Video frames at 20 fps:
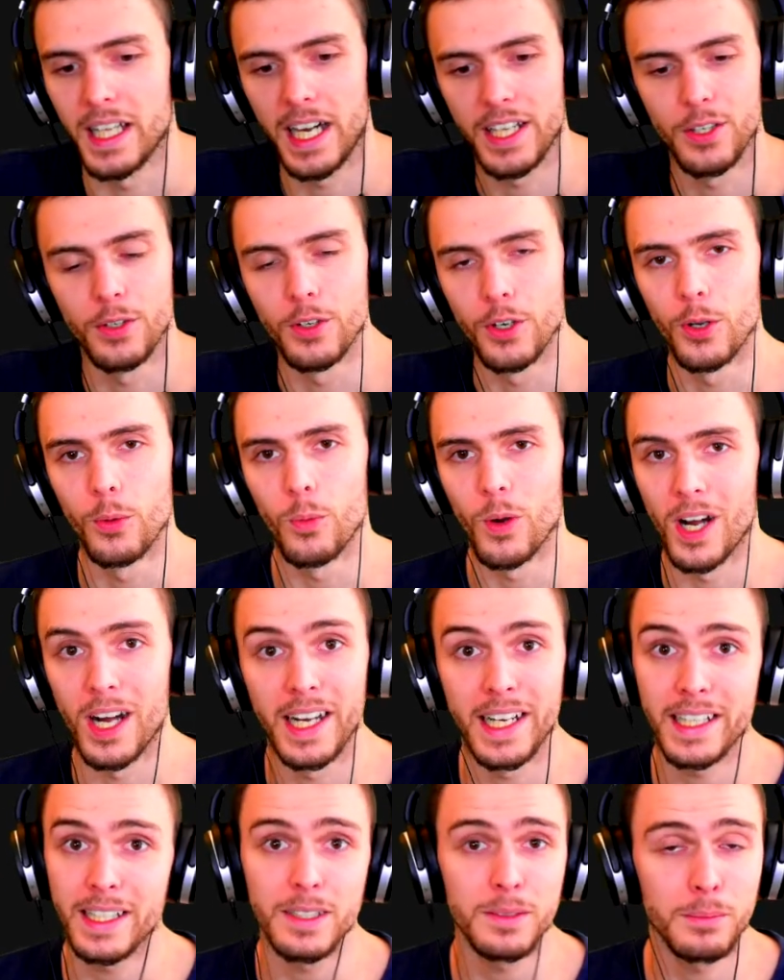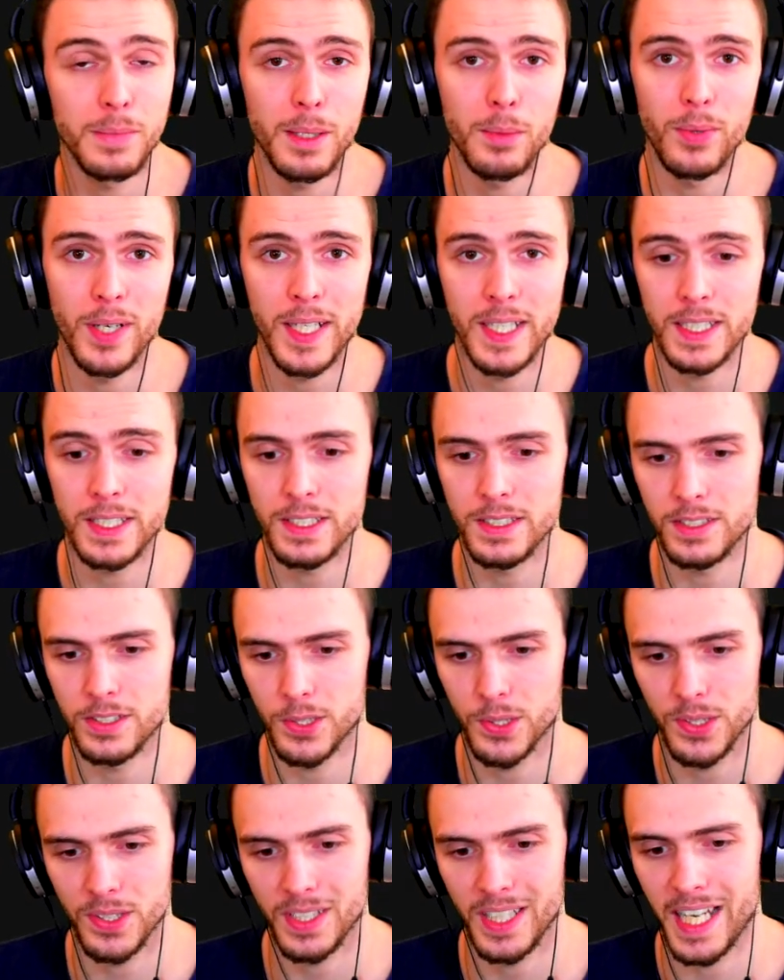don't know why my brain
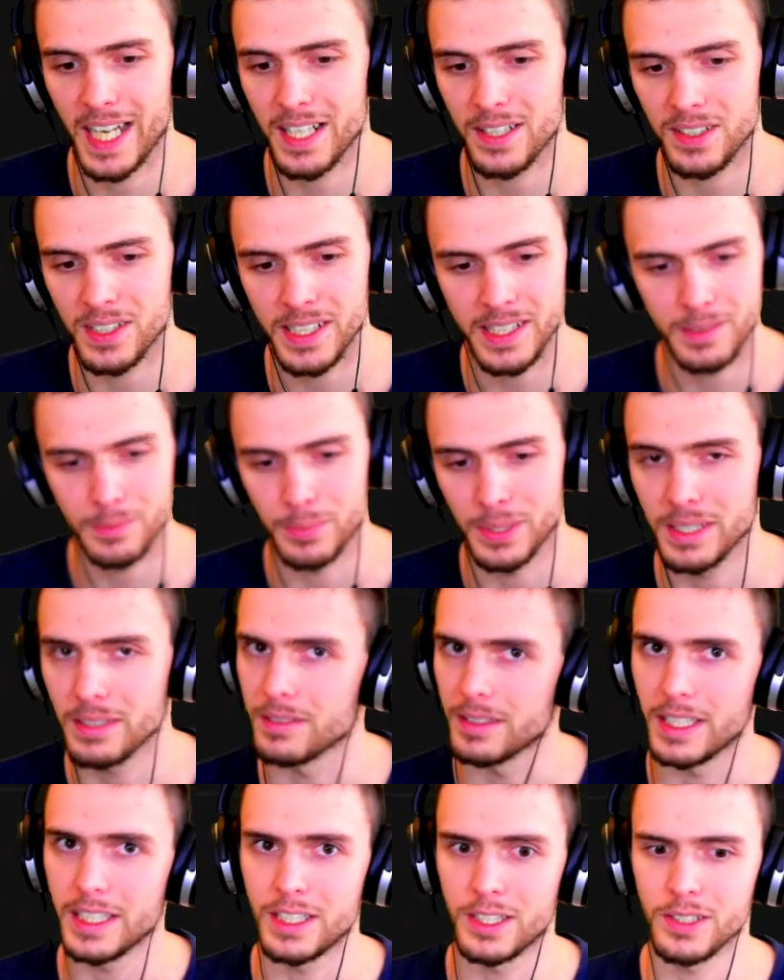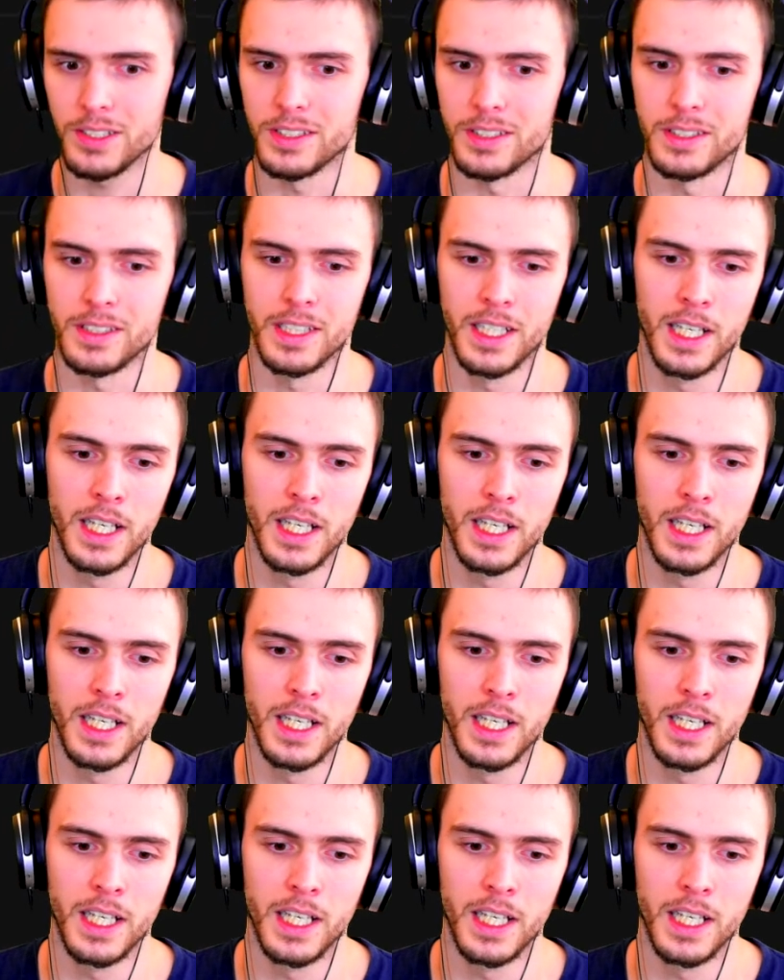couldn't handle it, but it couldn't.